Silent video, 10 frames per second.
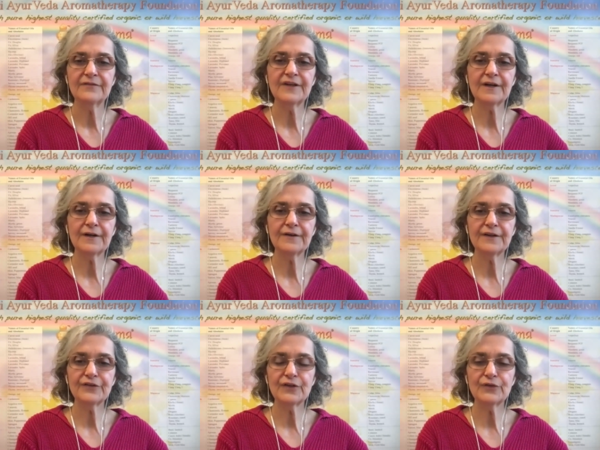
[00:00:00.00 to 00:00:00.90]

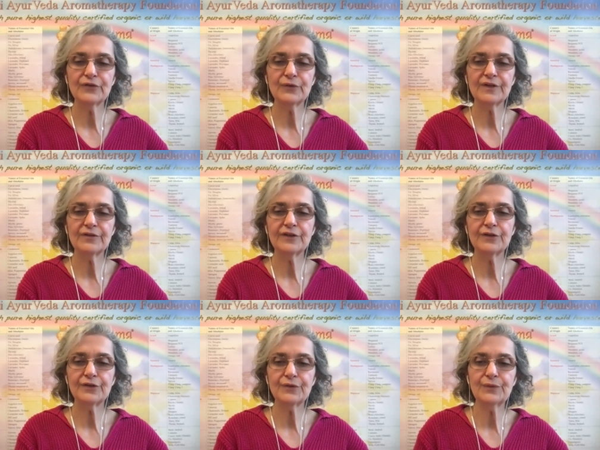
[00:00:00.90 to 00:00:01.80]
Ricarda is also
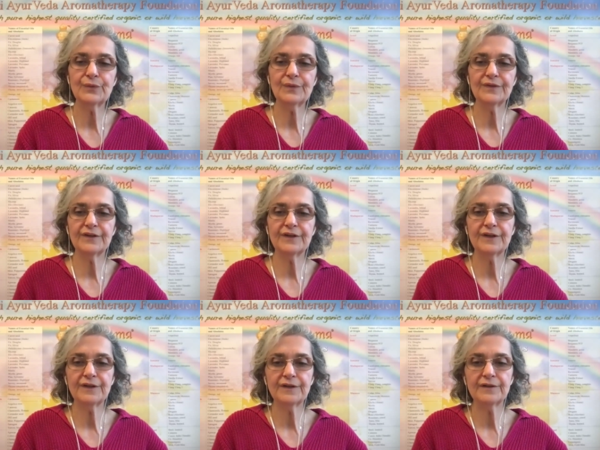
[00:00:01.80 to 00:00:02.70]
giving you
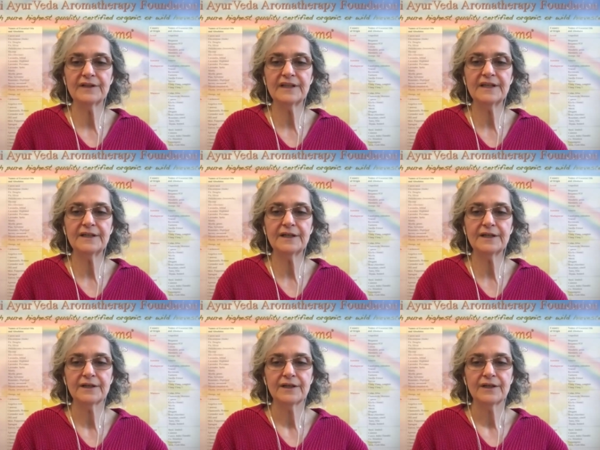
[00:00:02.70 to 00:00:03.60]
the link